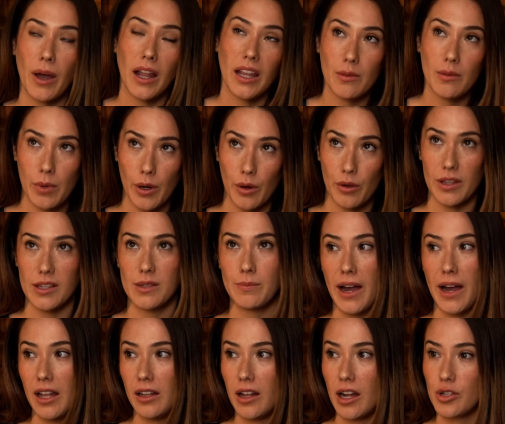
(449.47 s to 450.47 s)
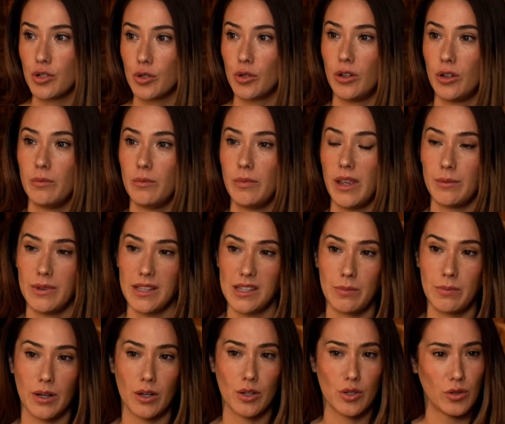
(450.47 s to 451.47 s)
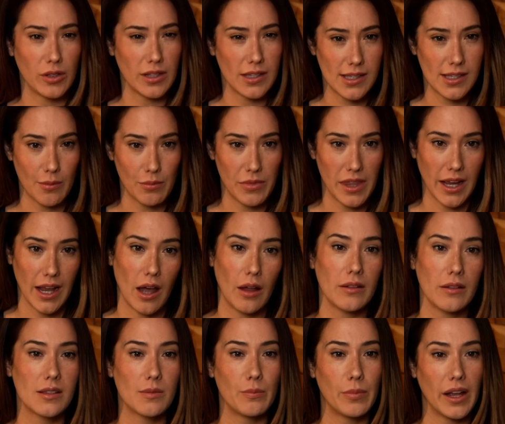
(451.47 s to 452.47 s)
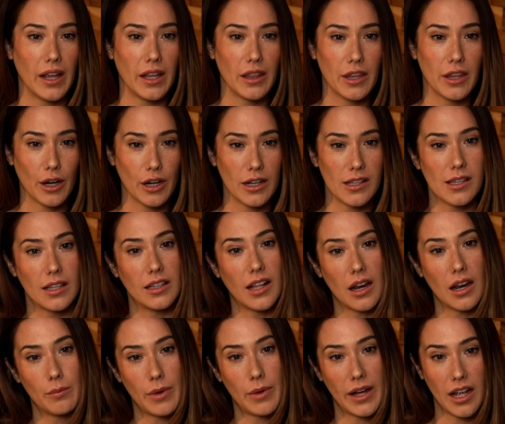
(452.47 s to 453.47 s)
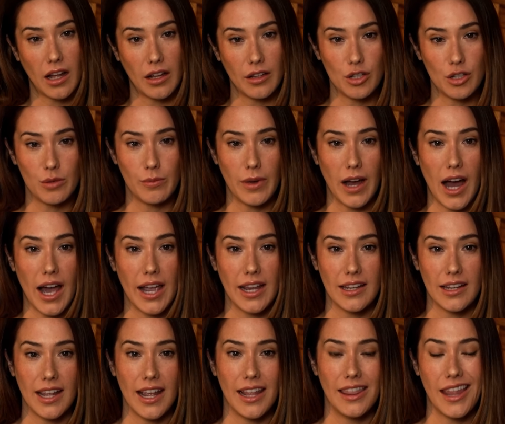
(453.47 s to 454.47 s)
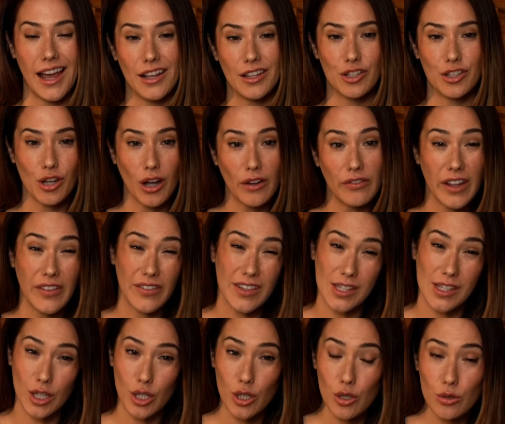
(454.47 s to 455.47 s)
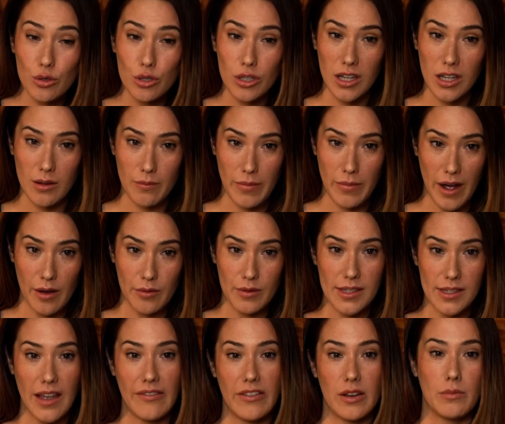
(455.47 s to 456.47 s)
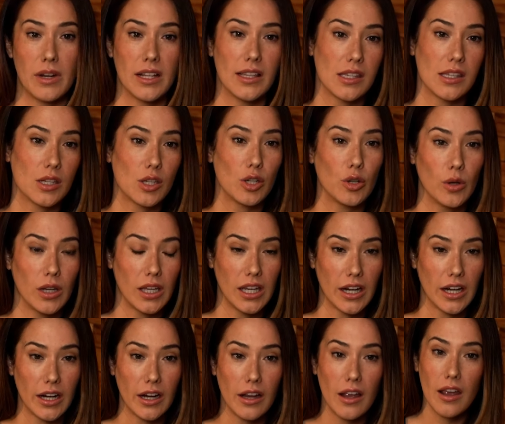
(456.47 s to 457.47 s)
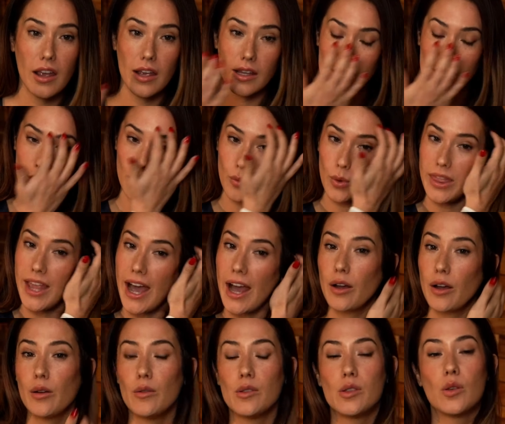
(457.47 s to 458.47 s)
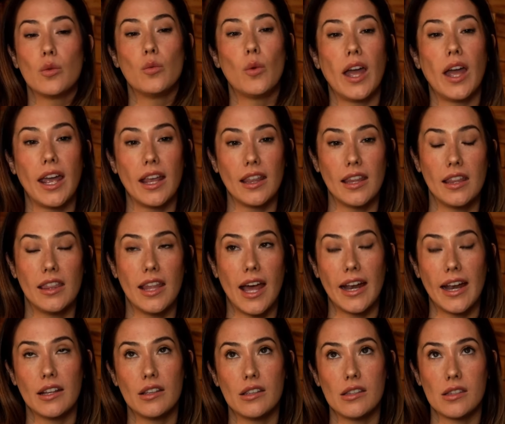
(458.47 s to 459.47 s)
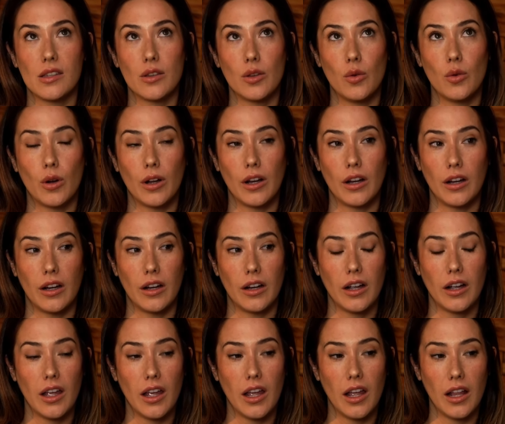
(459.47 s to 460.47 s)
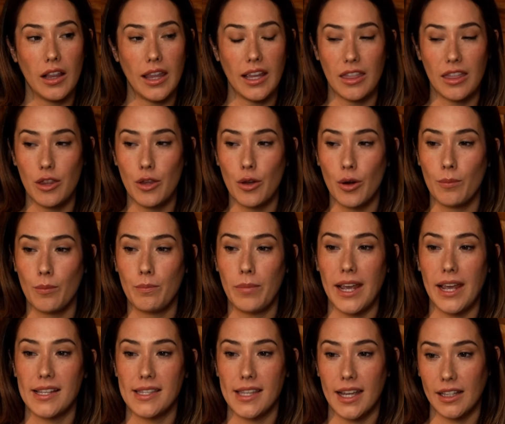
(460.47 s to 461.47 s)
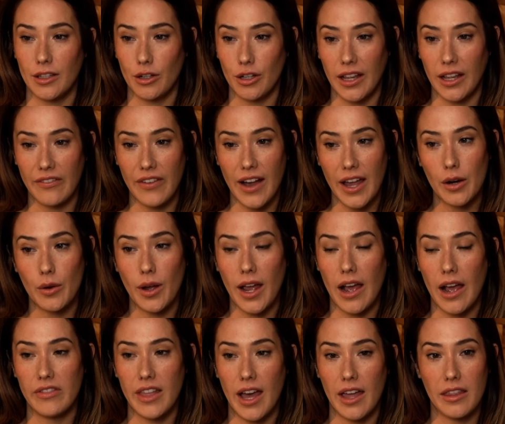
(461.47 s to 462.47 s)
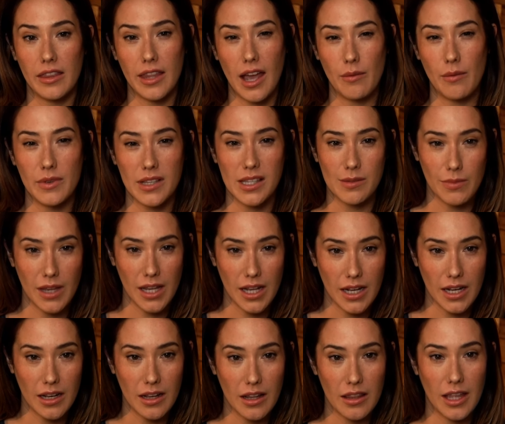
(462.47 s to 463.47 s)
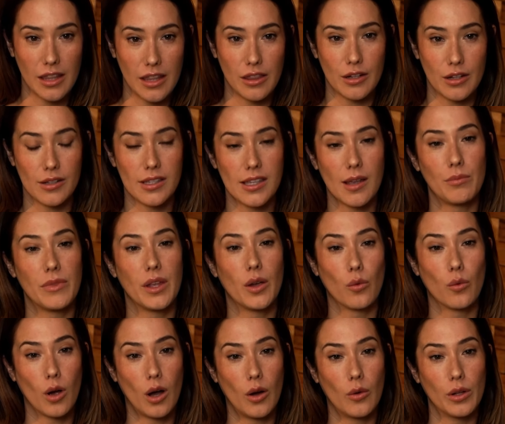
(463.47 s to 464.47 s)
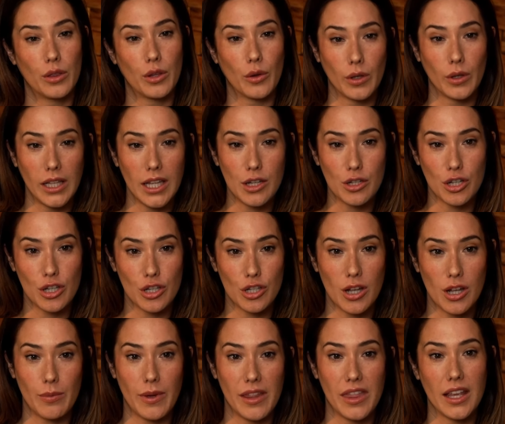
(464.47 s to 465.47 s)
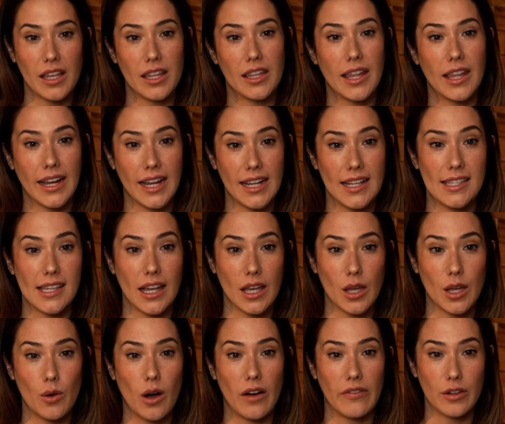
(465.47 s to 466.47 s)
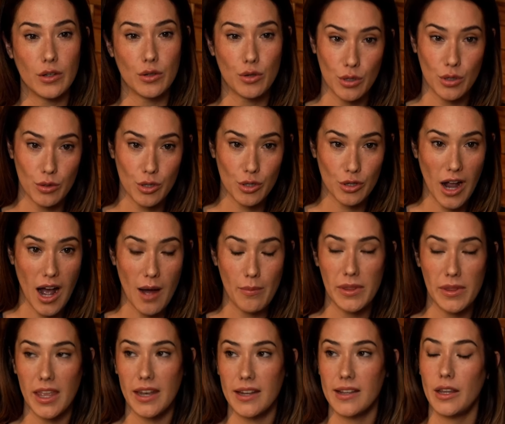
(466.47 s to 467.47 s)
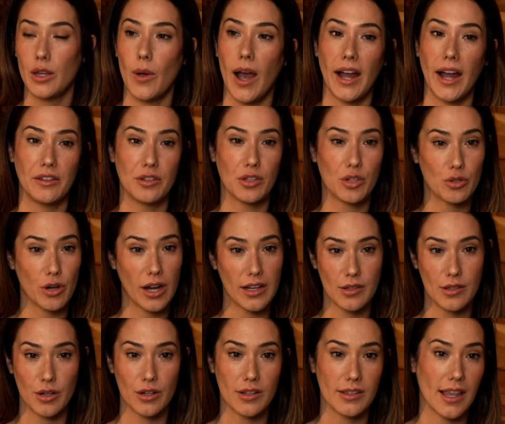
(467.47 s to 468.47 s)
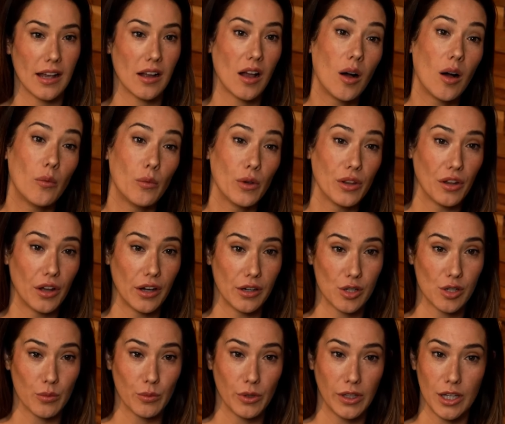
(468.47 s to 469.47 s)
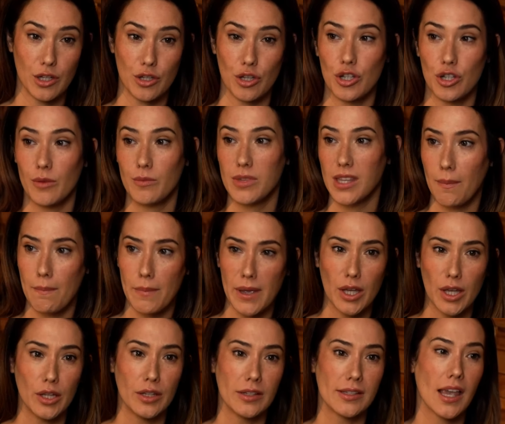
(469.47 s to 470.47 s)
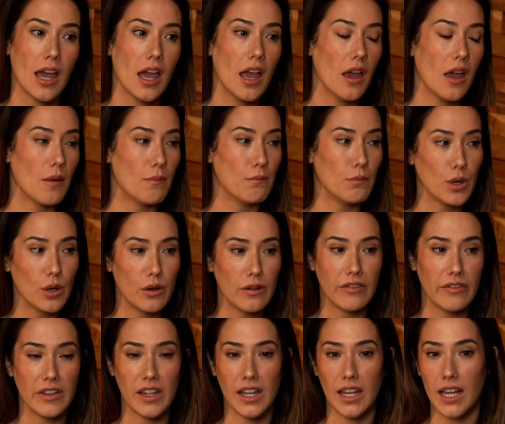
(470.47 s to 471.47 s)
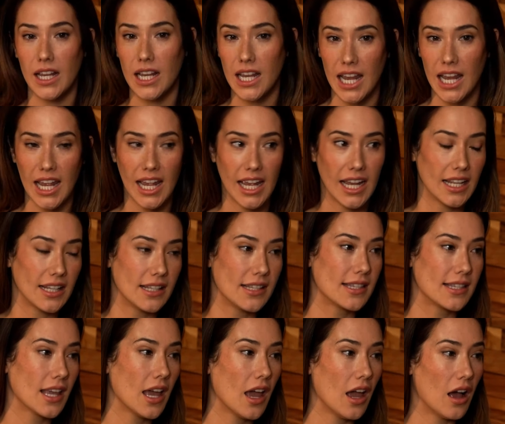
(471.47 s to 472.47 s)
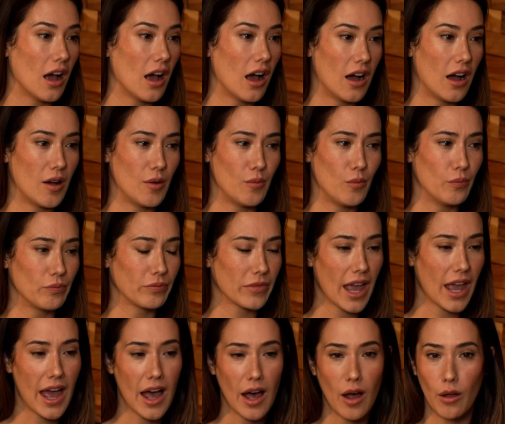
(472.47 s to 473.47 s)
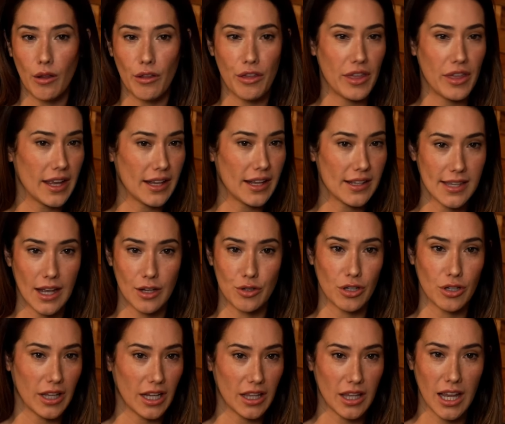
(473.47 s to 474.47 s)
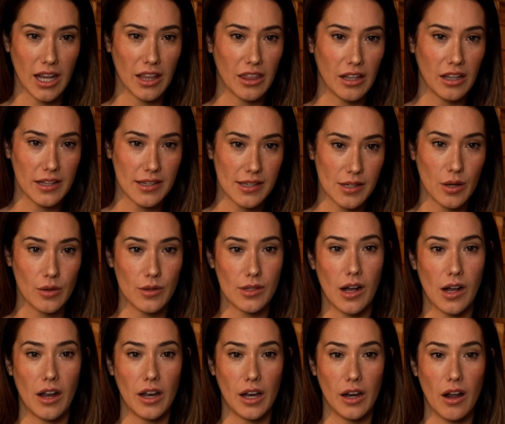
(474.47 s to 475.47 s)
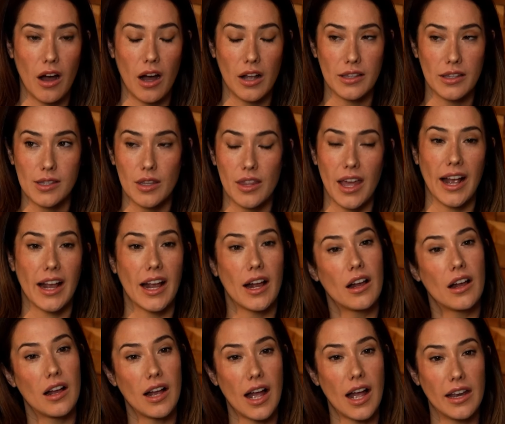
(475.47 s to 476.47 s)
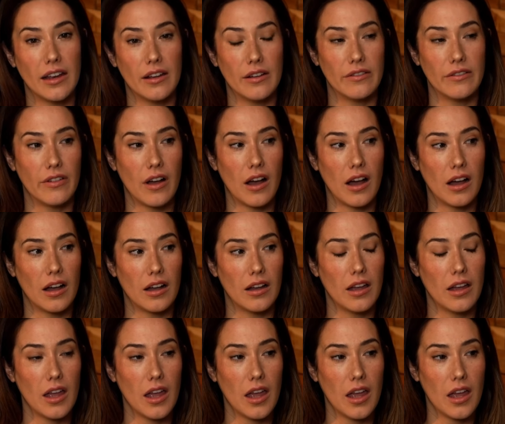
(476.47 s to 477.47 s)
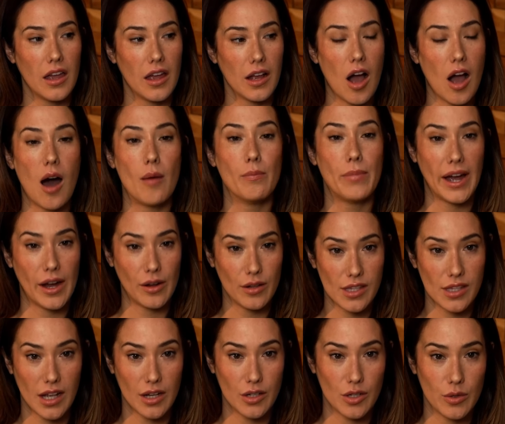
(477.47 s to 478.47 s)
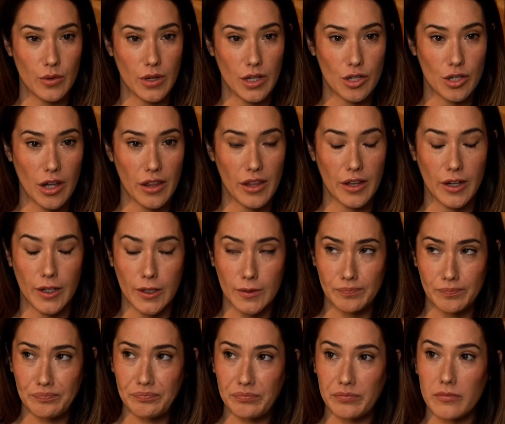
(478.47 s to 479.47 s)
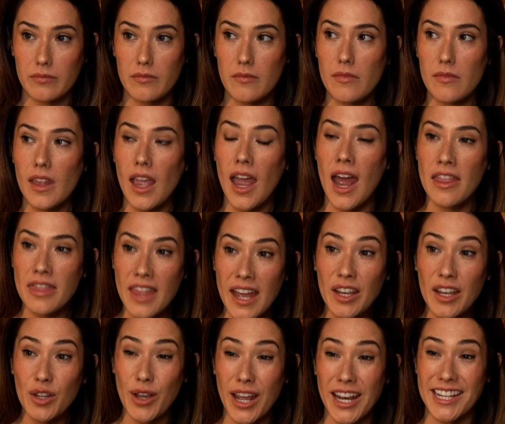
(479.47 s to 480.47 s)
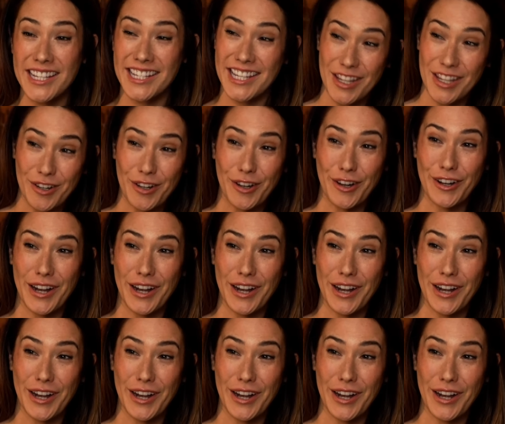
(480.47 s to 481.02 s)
probably both. It's biological and maybe spiritual and something else, but there is a lot of biology behind it. And that shelf life is usually about 7 months to a year. So when that goes away, and then that is your baseline, and you're like, if I don't have that, then that must mean that there's something wrong with the relationship. I think that can set you off into a trap. And then you add the stressors that come with long-term relationships, like bills, moving, kids, health, etc. Like the list goes on and on. So that kind of compounds onto each other. And then you get into the